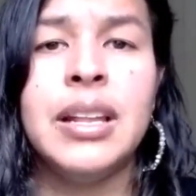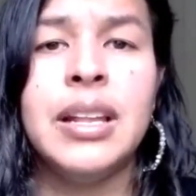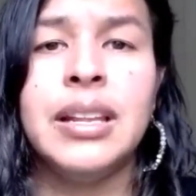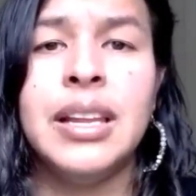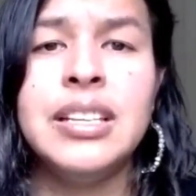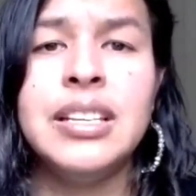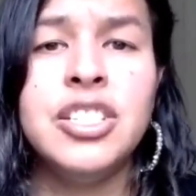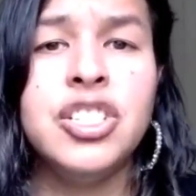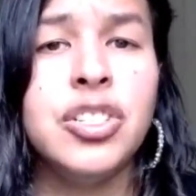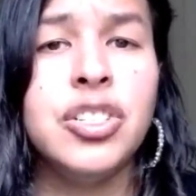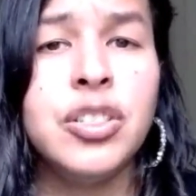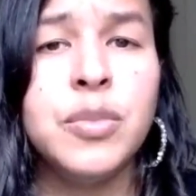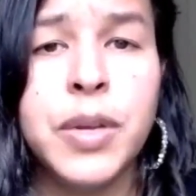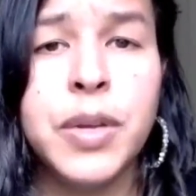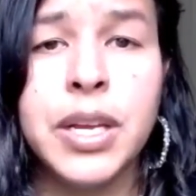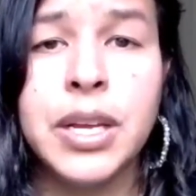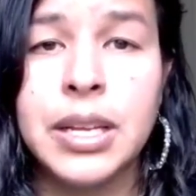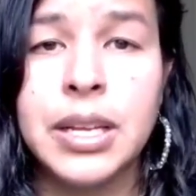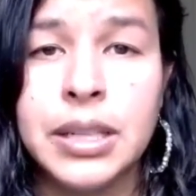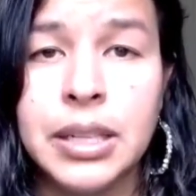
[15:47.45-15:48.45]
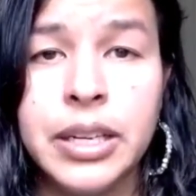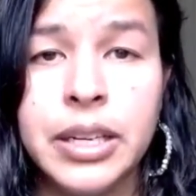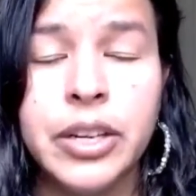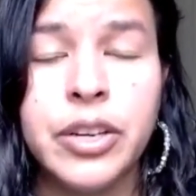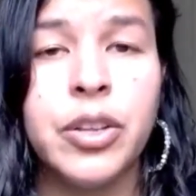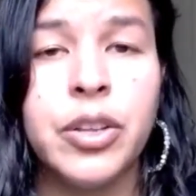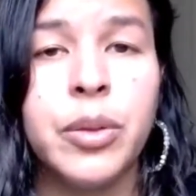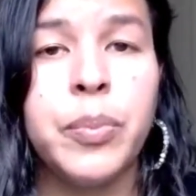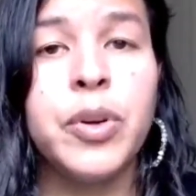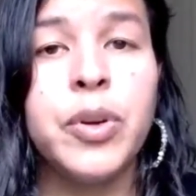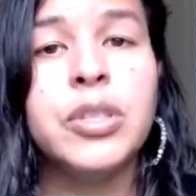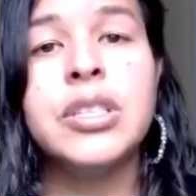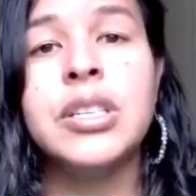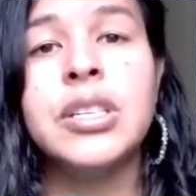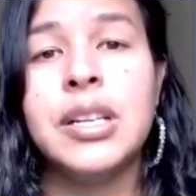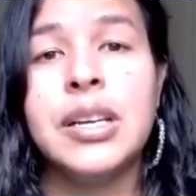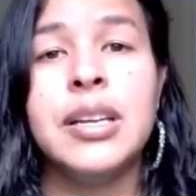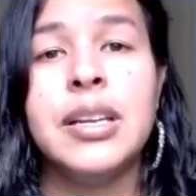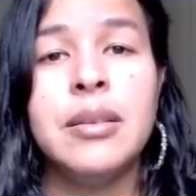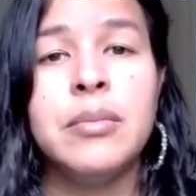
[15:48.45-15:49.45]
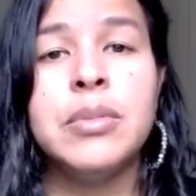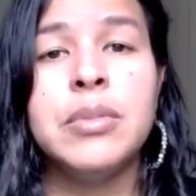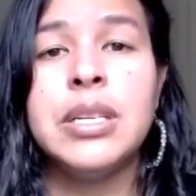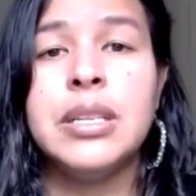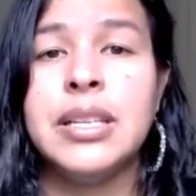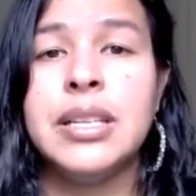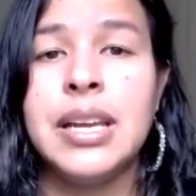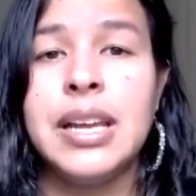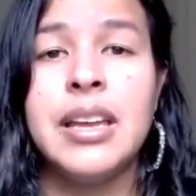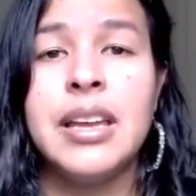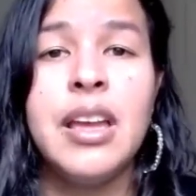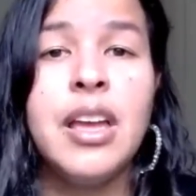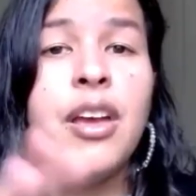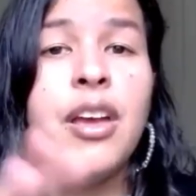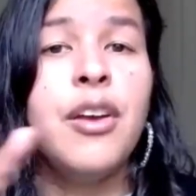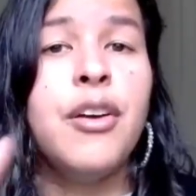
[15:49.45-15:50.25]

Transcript: And let's just be clear, the person I am today,